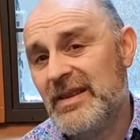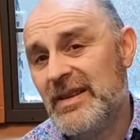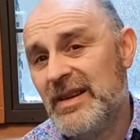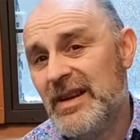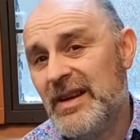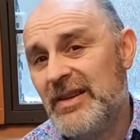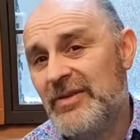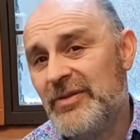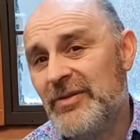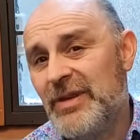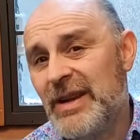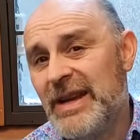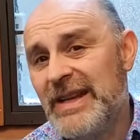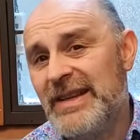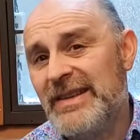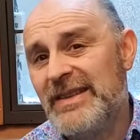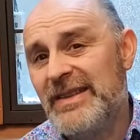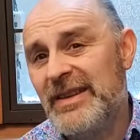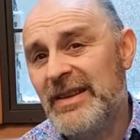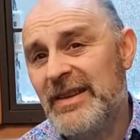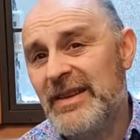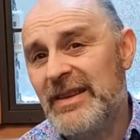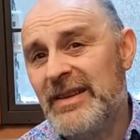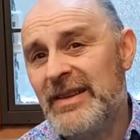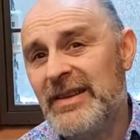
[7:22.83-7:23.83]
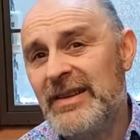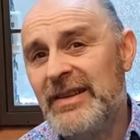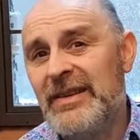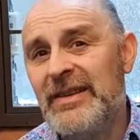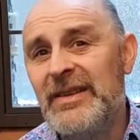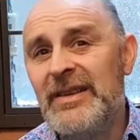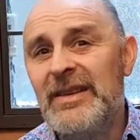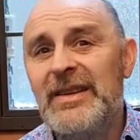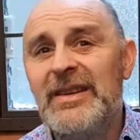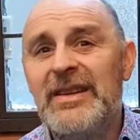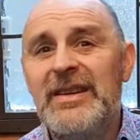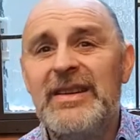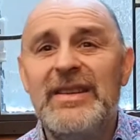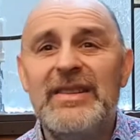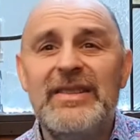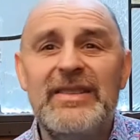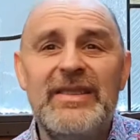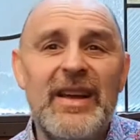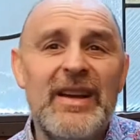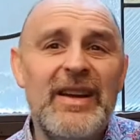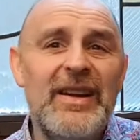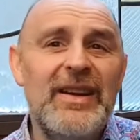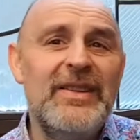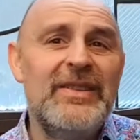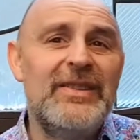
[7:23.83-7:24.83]
And right now,
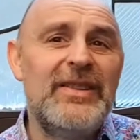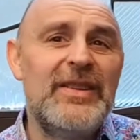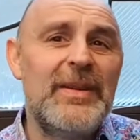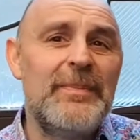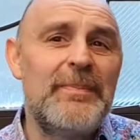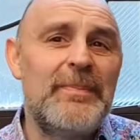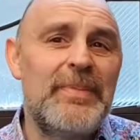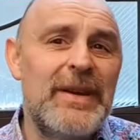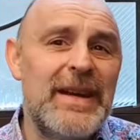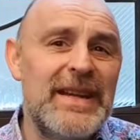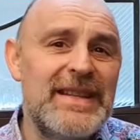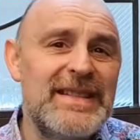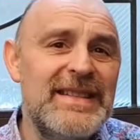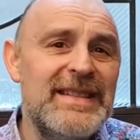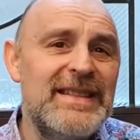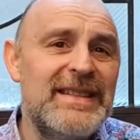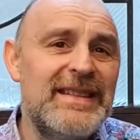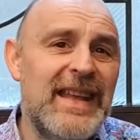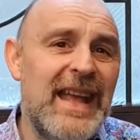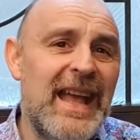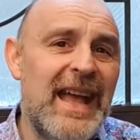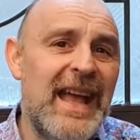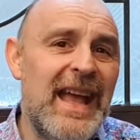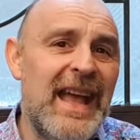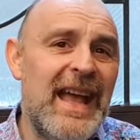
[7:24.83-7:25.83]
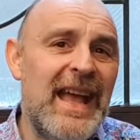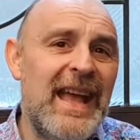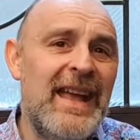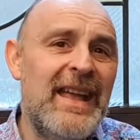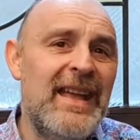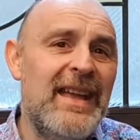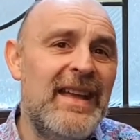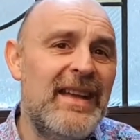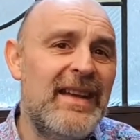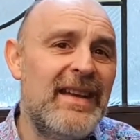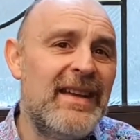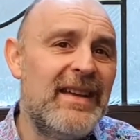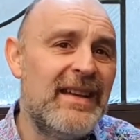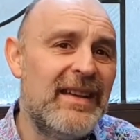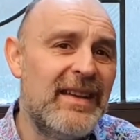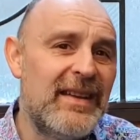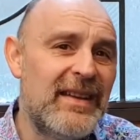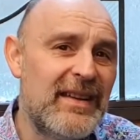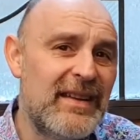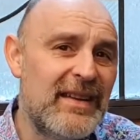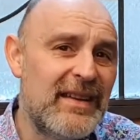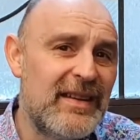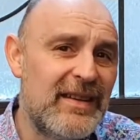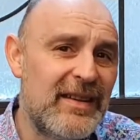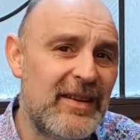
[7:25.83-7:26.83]
down to the present day,
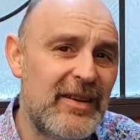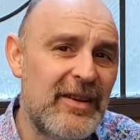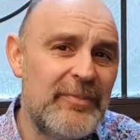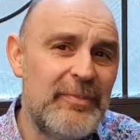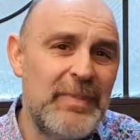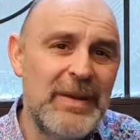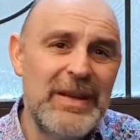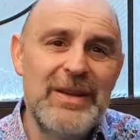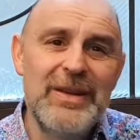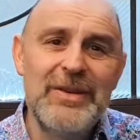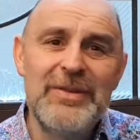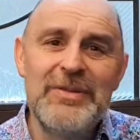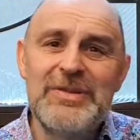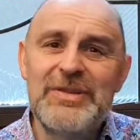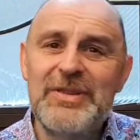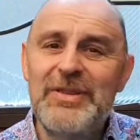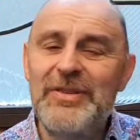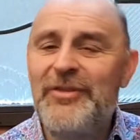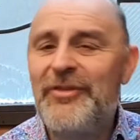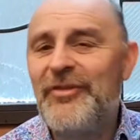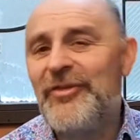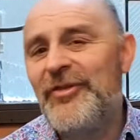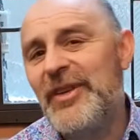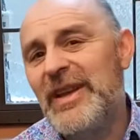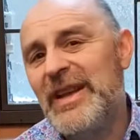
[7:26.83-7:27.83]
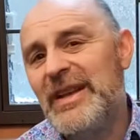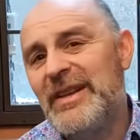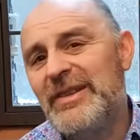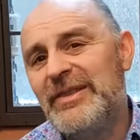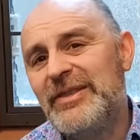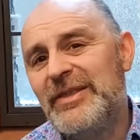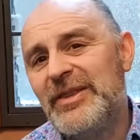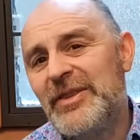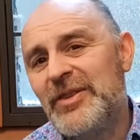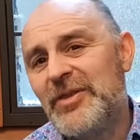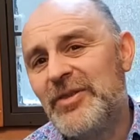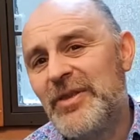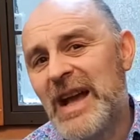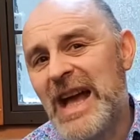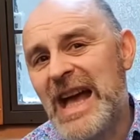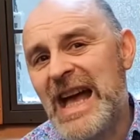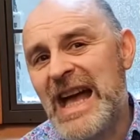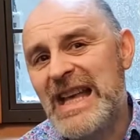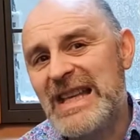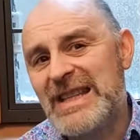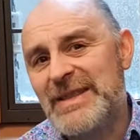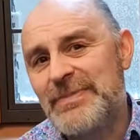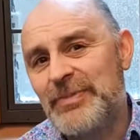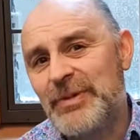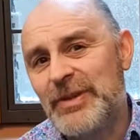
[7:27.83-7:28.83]
there have been those who failed to
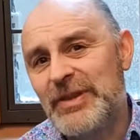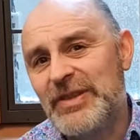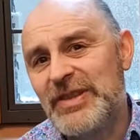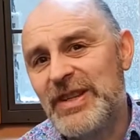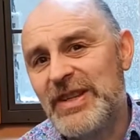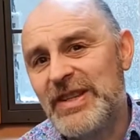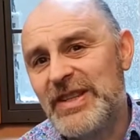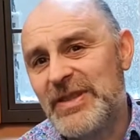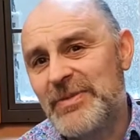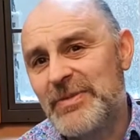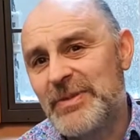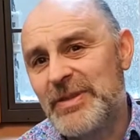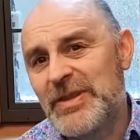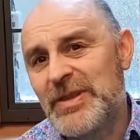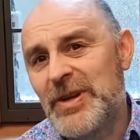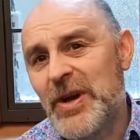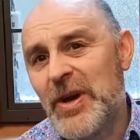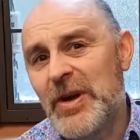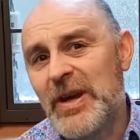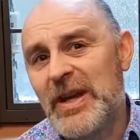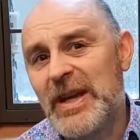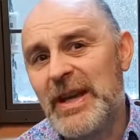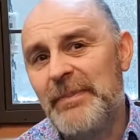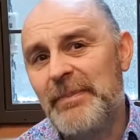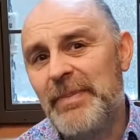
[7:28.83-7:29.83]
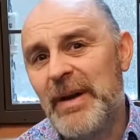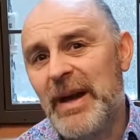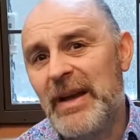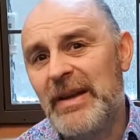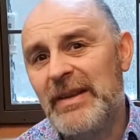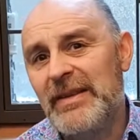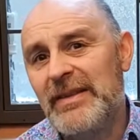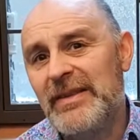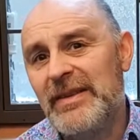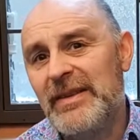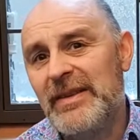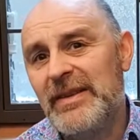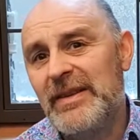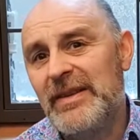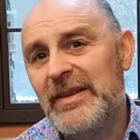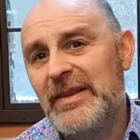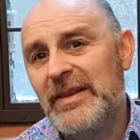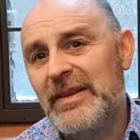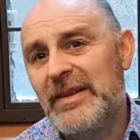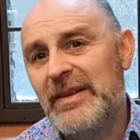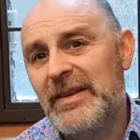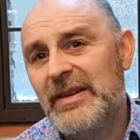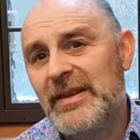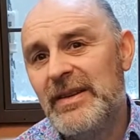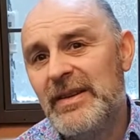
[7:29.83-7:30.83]
grasp what Jesus was talking about
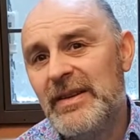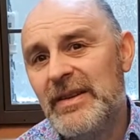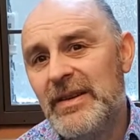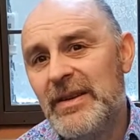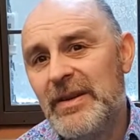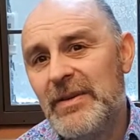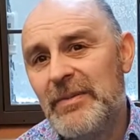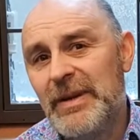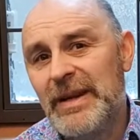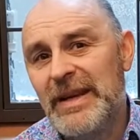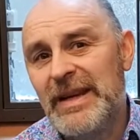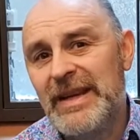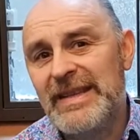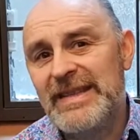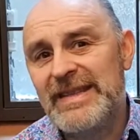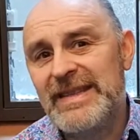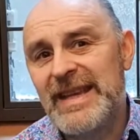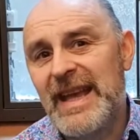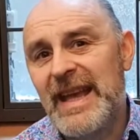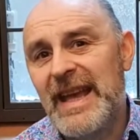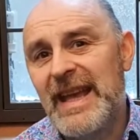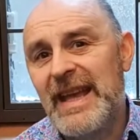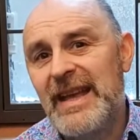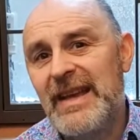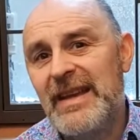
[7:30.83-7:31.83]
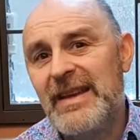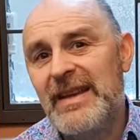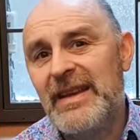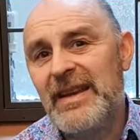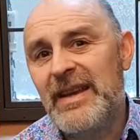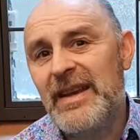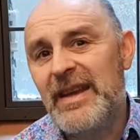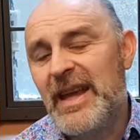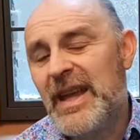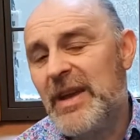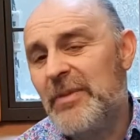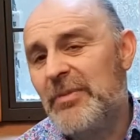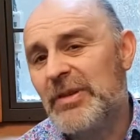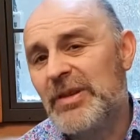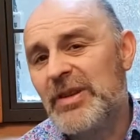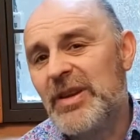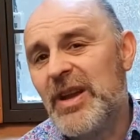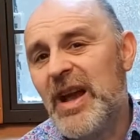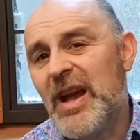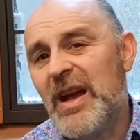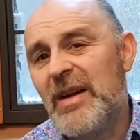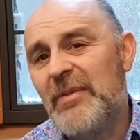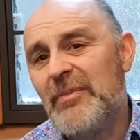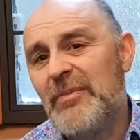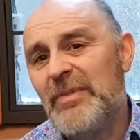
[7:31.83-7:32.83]
when he said he would
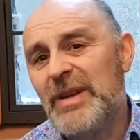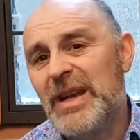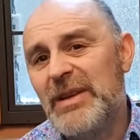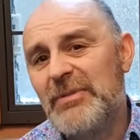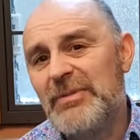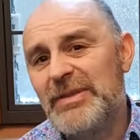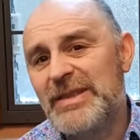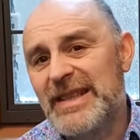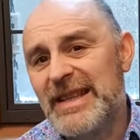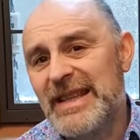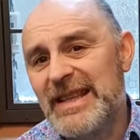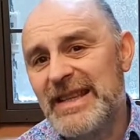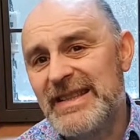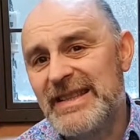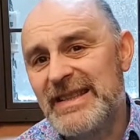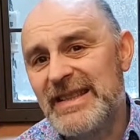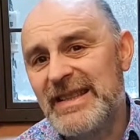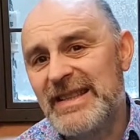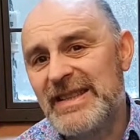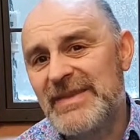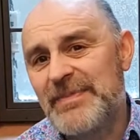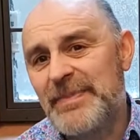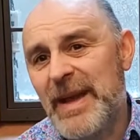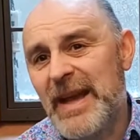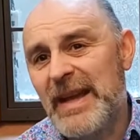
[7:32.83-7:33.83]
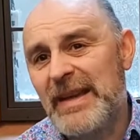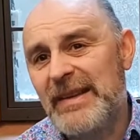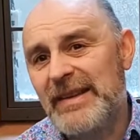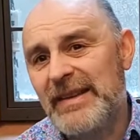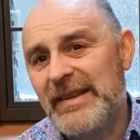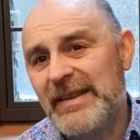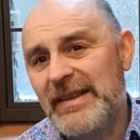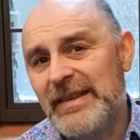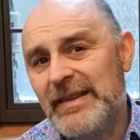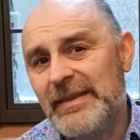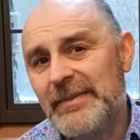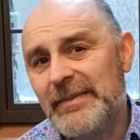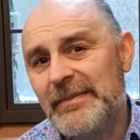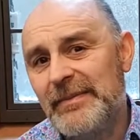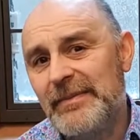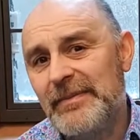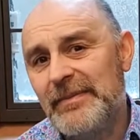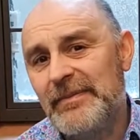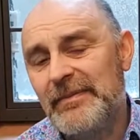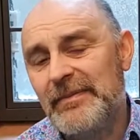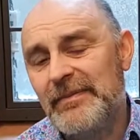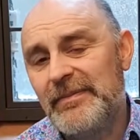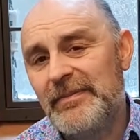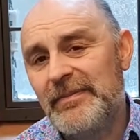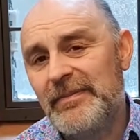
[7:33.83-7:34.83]
come when he was least expected.
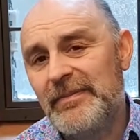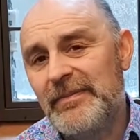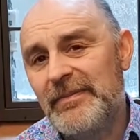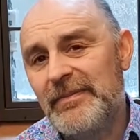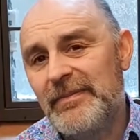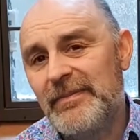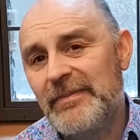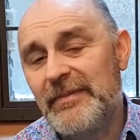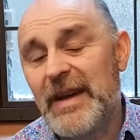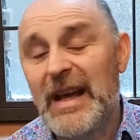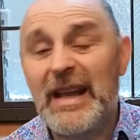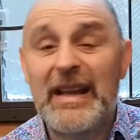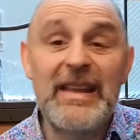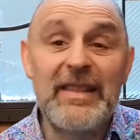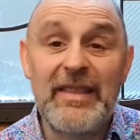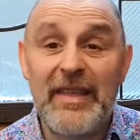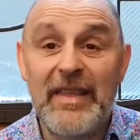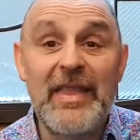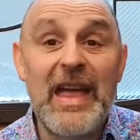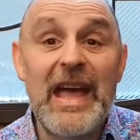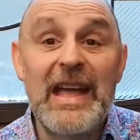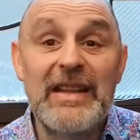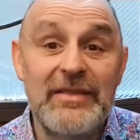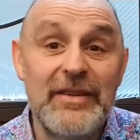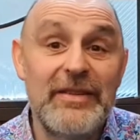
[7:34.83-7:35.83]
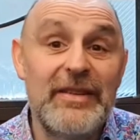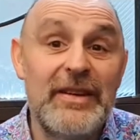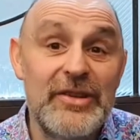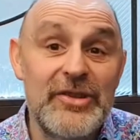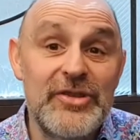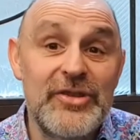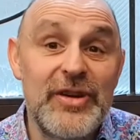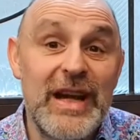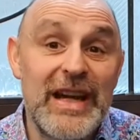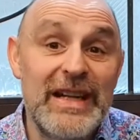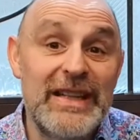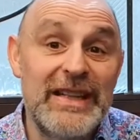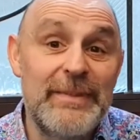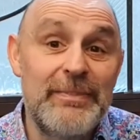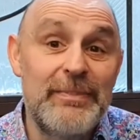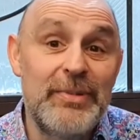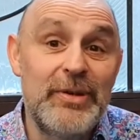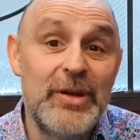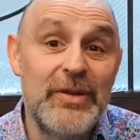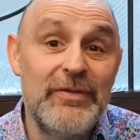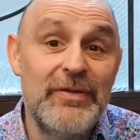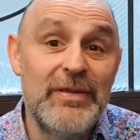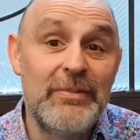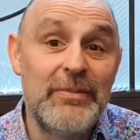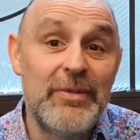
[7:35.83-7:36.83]
Well, either that or they're trying to
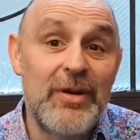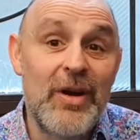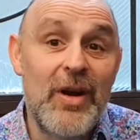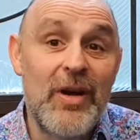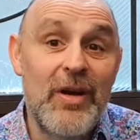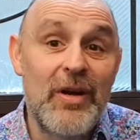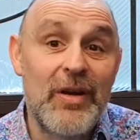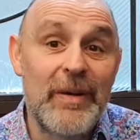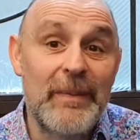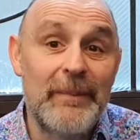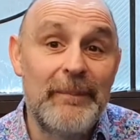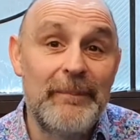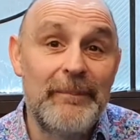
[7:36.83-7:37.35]
prove him wrong.